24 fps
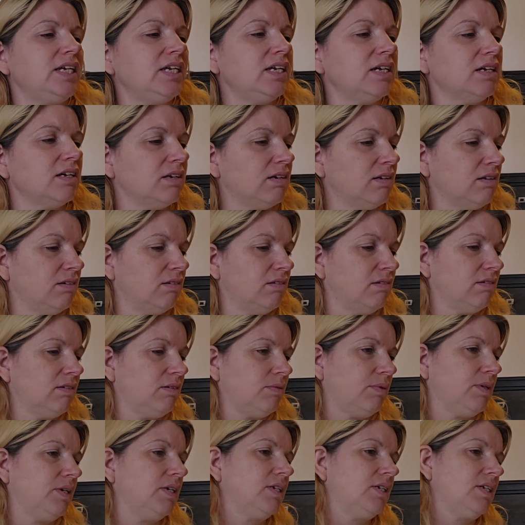
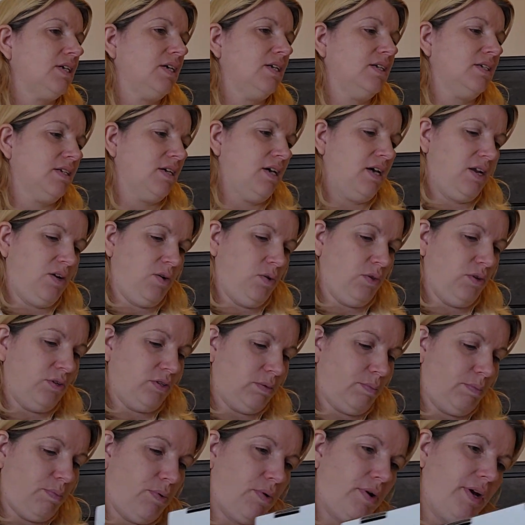What it says? Oh, there's a
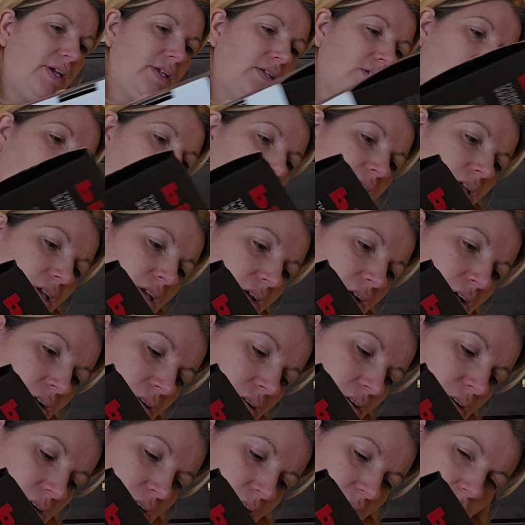price on here.
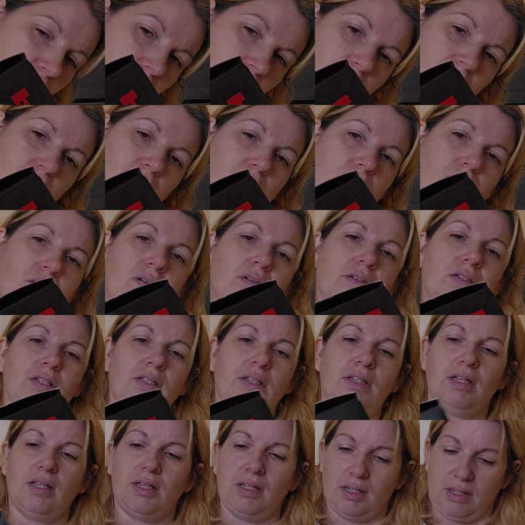Or did
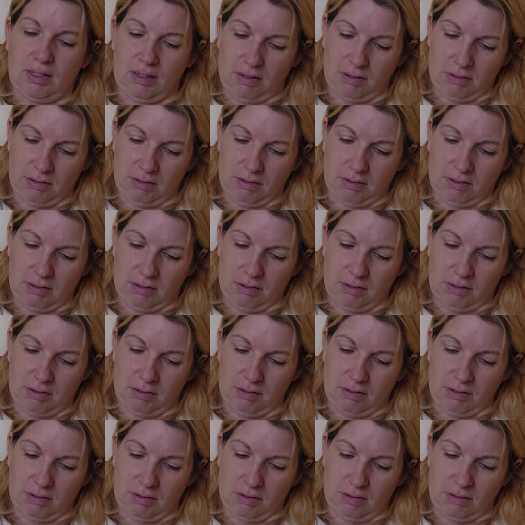they?